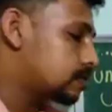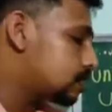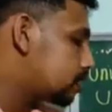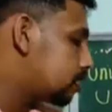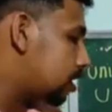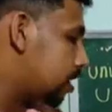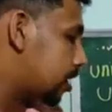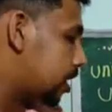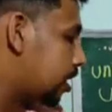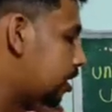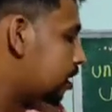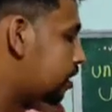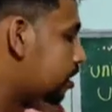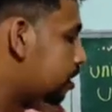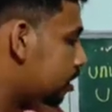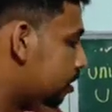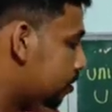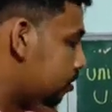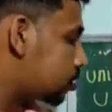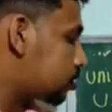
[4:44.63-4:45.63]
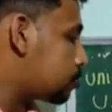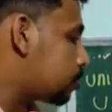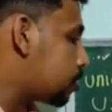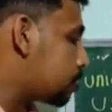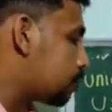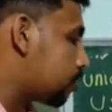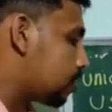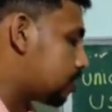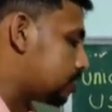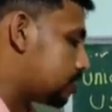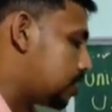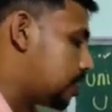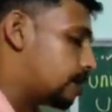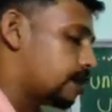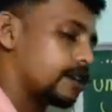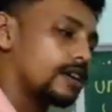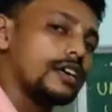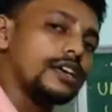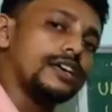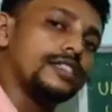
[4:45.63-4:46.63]
they can respire what?
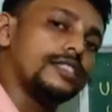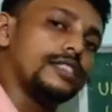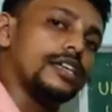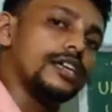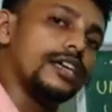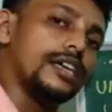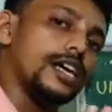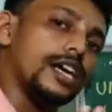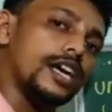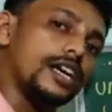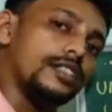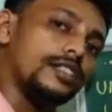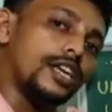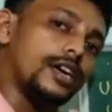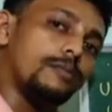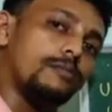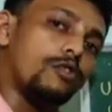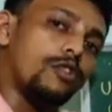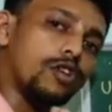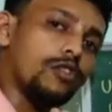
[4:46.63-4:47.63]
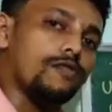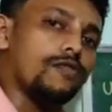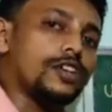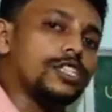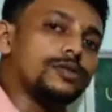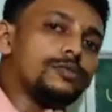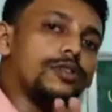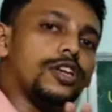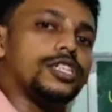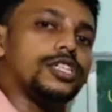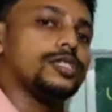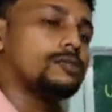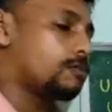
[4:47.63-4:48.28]
Their mode of respiration